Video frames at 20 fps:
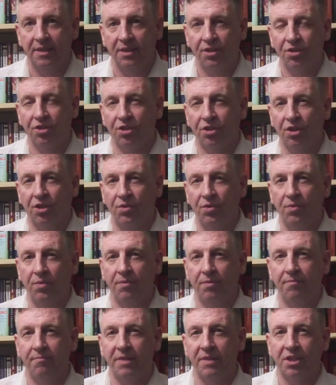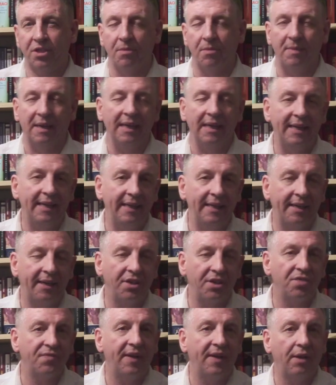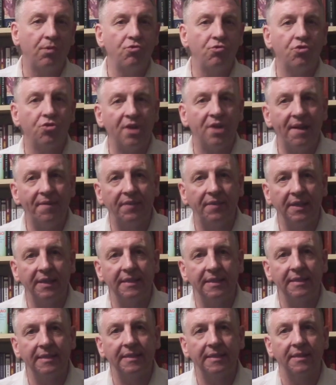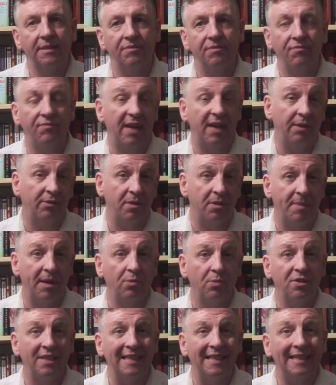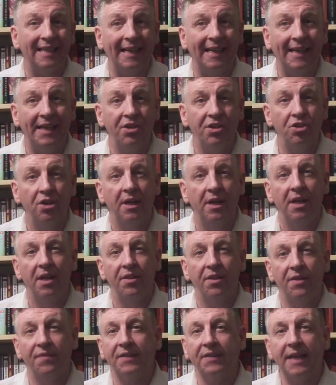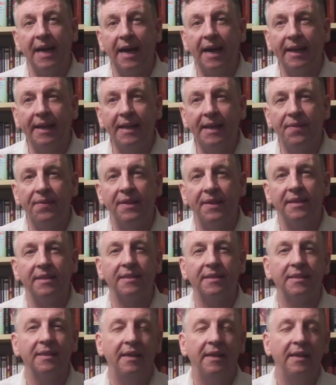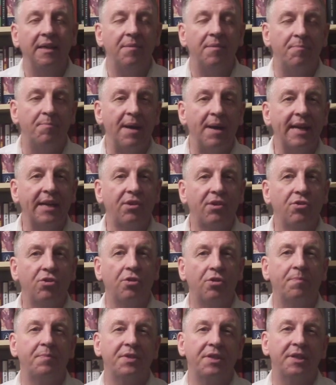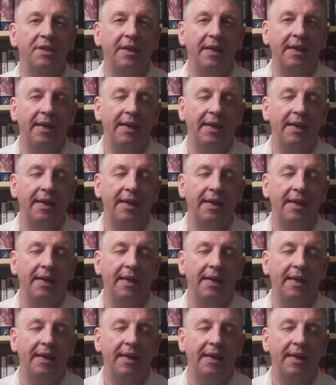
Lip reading: So Mr. Mullane and his fellow travellers, round about his age, they've carried this bankrupt